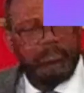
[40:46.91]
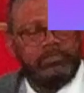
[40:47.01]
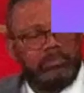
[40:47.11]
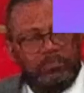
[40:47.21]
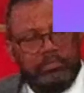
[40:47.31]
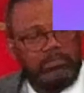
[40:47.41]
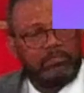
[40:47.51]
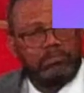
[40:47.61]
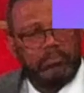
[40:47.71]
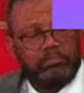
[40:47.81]

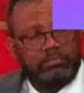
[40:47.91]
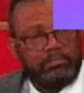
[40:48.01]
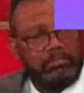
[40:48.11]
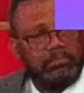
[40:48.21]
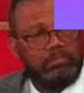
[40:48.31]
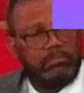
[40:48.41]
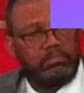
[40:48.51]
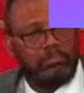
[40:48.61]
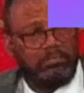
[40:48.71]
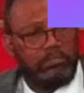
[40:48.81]
sufficient for thee.
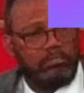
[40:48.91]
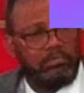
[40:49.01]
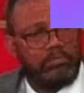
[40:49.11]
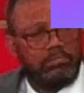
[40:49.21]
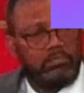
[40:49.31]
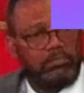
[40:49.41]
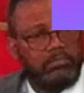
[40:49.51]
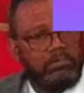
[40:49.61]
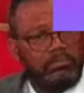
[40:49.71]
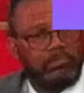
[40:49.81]
For my
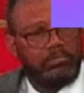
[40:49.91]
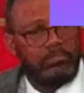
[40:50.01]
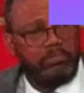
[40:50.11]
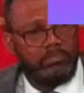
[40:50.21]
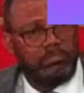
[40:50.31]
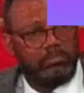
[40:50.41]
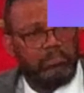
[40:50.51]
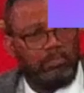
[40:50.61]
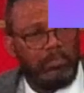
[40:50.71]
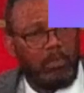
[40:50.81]
strength is made
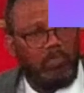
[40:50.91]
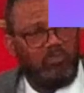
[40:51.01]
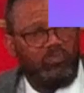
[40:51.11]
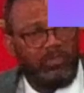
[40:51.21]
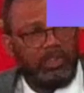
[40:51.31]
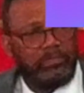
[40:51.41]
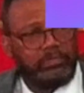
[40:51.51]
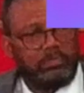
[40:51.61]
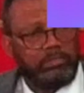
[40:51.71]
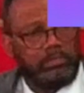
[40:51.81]
perfect
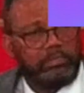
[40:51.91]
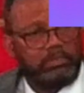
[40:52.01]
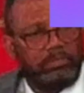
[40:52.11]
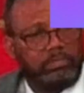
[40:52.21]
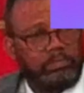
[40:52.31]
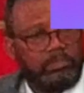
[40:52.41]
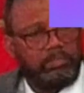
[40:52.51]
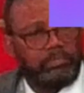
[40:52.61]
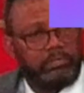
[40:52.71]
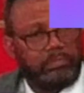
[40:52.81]
in your weakness.
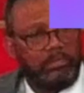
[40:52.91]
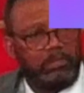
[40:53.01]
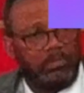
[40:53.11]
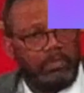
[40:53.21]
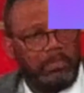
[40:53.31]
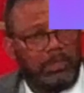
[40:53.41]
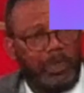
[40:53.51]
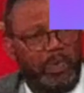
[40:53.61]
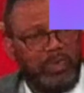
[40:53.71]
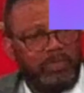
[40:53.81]
The Lord
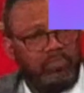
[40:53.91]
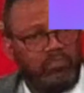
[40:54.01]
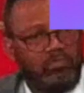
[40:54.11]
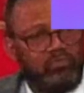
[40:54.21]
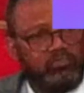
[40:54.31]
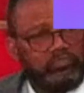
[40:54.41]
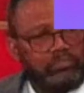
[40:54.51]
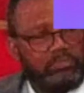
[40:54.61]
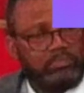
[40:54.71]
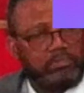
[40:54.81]
is telling Paul, I